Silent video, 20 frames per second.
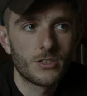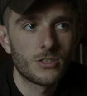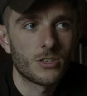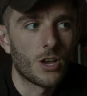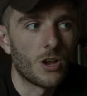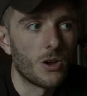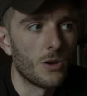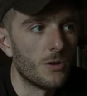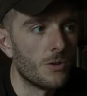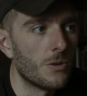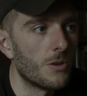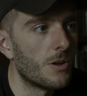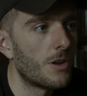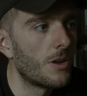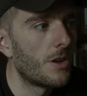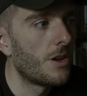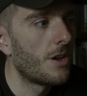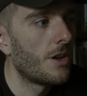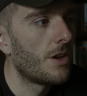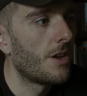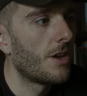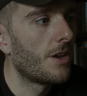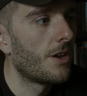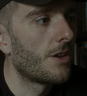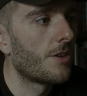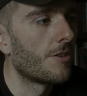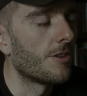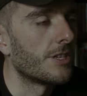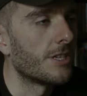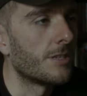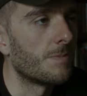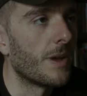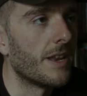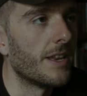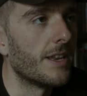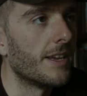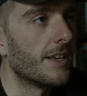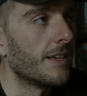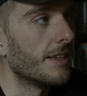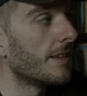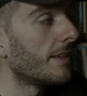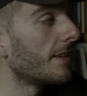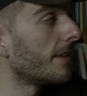so Chris is spending